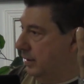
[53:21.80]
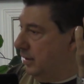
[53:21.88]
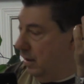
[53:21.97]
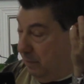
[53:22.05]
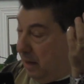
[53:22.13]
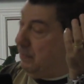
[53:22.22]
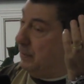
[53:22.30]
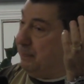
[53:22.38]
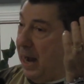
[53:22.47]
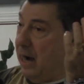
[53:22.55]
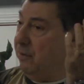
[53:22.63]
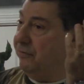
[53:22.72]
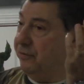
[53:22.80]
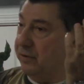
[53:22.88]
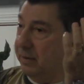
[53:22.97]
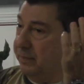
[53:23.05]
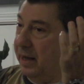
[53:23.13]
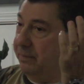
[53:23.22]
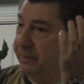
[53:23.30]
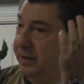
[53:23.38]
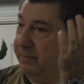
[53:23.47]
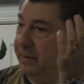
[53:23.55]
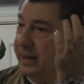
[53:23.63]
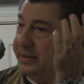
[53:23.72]
Now, it may be powerful. I'm not
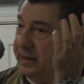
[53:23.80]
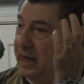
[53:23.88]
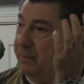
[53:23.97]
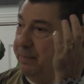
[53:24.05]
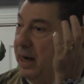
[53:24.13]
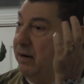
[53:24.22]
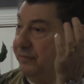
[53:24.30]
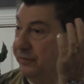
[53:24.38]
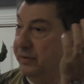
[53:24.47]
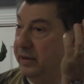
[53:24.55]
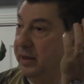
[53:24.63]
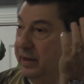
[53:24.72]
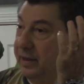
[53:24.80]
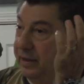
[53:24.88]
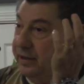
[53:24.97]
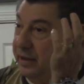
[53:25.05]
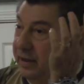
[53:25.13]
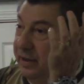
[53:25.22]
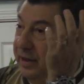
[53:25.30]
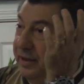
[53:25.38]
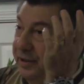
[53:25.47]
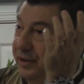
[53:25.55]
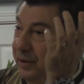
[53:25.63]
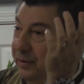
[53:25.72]
minimizing how powerful a
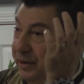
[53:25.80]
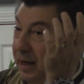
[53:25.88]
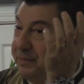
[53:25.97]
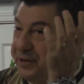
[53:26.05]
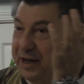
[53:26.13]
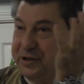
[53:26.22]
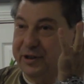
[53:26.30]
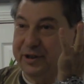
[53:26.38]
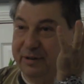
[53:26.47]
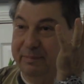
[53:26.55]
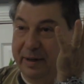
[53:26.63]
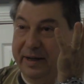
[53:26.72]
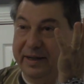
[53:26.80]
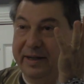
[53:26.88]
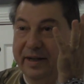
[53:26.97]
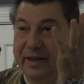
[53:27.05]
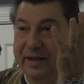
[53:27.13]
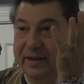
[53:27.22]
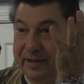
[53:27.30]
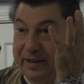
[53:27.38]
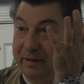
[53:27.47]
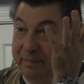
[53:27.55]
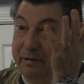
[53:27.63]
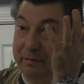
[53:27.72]
you know, an obsession can be, It
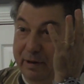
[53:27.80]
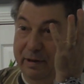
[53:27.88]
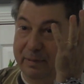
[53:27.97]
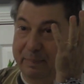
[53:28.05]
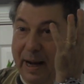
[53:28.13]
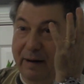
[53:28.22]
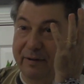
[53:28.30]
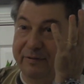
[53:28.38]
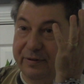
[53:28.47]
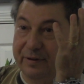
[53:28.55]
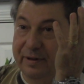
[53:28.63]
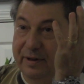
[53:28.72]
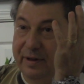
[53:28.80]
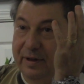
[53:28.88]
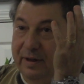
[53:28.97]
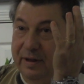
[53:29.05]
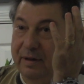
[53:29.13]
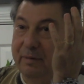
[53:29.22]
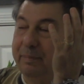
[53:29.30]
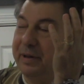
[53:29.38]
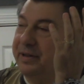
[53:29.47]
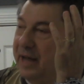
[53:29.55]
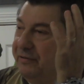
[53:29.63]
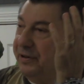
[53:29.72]
can be really powerful. But
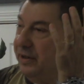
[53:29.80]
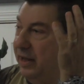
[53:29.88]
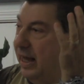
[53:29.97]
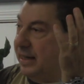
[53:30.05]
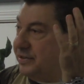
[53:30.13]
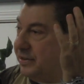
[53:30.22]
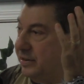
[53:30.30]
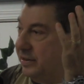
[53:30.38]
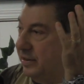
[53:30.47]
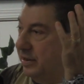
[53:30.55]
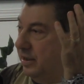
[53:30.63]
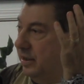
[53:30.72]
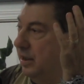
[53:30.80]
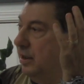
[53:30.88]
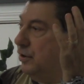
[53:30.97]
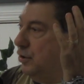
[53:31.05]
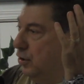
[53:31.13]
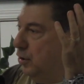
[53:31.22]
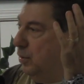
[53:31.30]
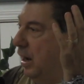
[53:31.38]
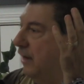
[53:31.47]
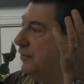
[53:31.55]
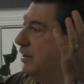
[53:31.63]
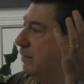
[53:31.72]
nevertheless, you
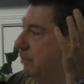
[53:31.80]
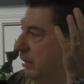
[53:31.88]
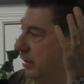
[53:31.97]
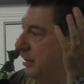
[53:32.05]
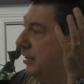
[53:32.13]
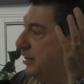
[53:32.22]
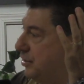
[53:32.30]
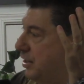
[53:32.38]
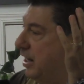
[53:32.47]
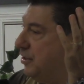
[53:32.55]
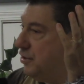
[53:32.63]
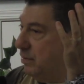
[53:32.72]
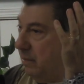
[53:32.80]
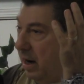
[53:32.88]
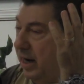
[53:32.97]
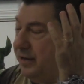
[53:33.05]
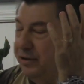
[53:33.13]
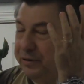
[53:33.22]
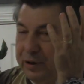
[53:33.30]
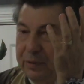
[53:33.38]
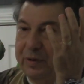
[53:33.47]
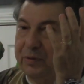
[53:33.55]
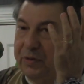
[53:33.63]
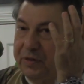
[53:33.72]
have the ability to change your mind. You
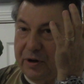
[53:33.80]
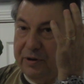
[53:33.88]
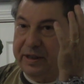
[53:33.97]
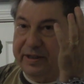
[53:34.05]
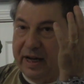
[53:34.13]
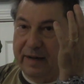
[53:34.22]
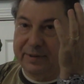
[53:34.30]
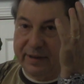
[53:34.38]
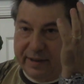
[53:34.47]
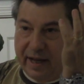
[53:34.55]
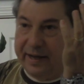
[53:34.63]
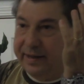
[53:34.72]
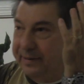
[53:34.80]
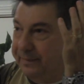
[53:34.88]
do it 30 times a day.